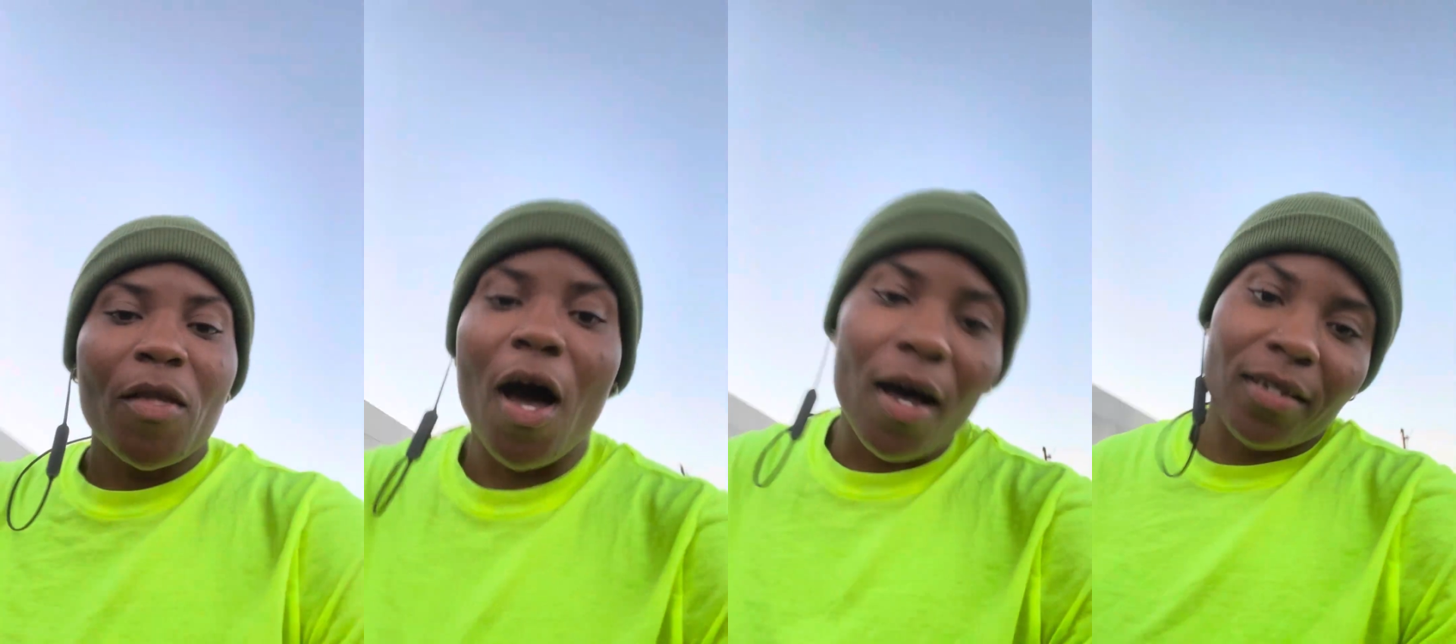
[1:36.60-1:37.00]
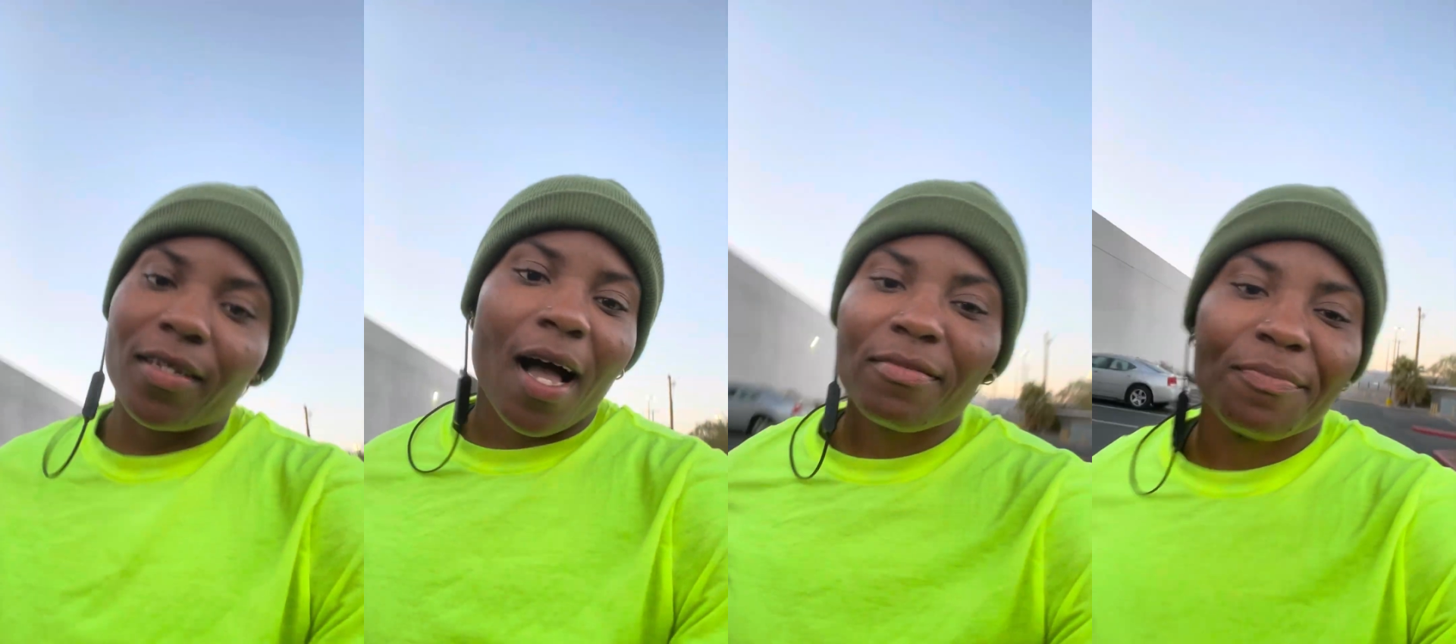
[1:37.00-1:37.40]
Y'all,
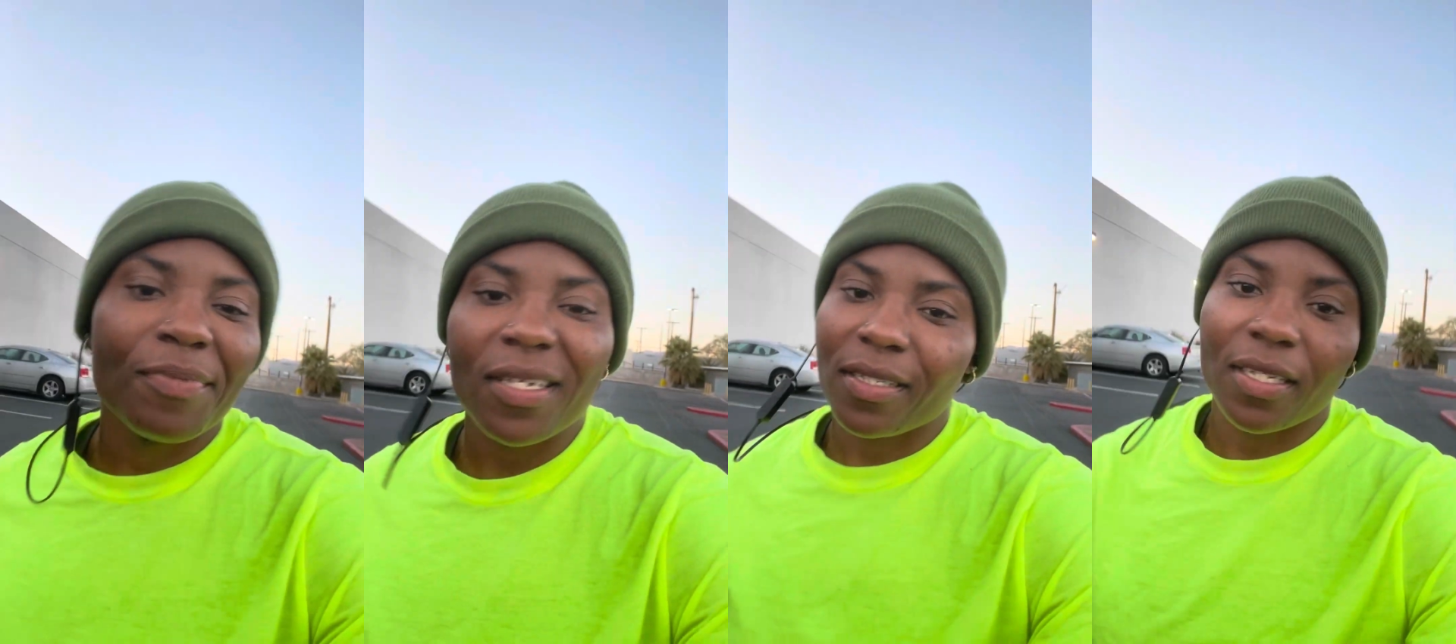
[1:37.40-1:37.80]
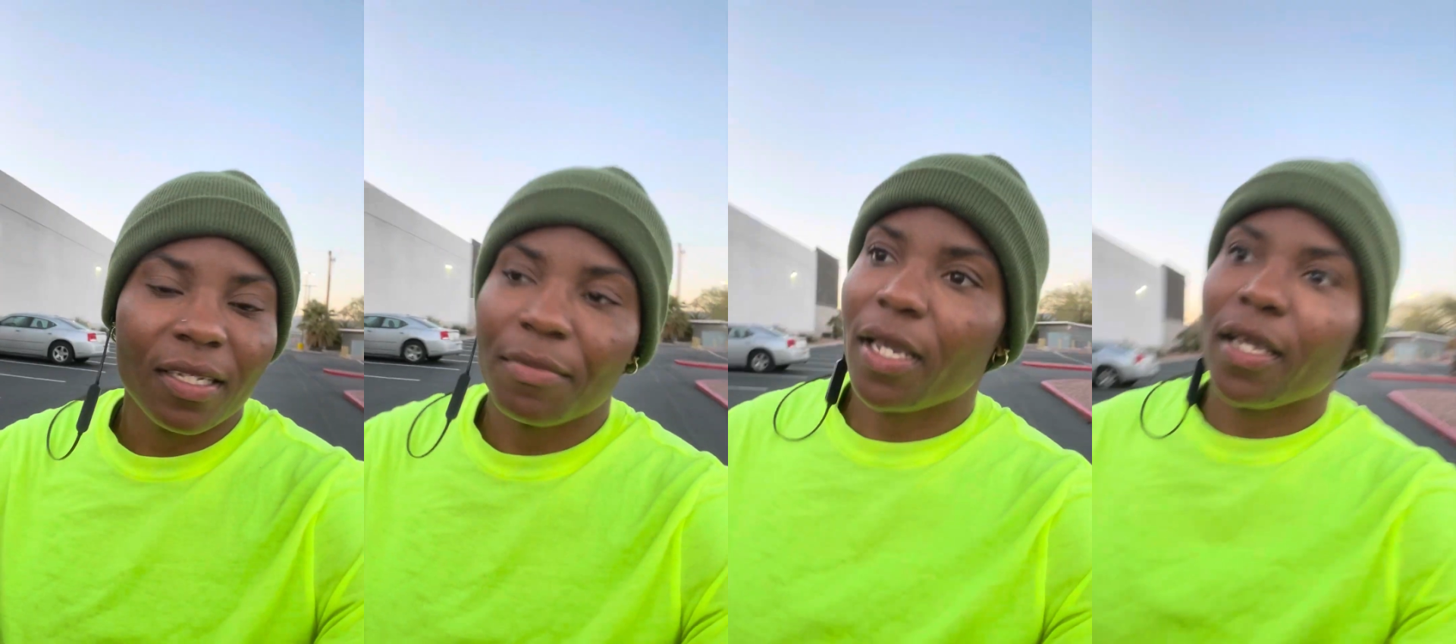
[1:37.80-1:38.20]
I'm just being silly,
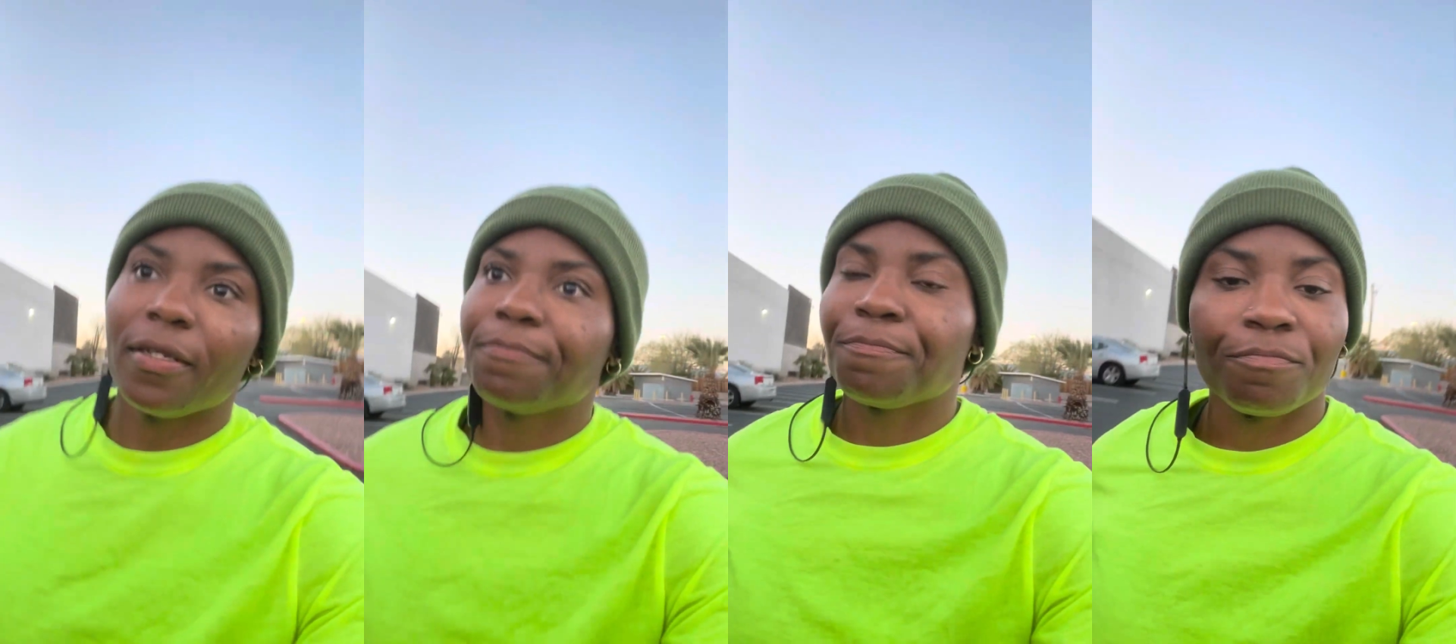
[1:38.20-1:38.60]
man.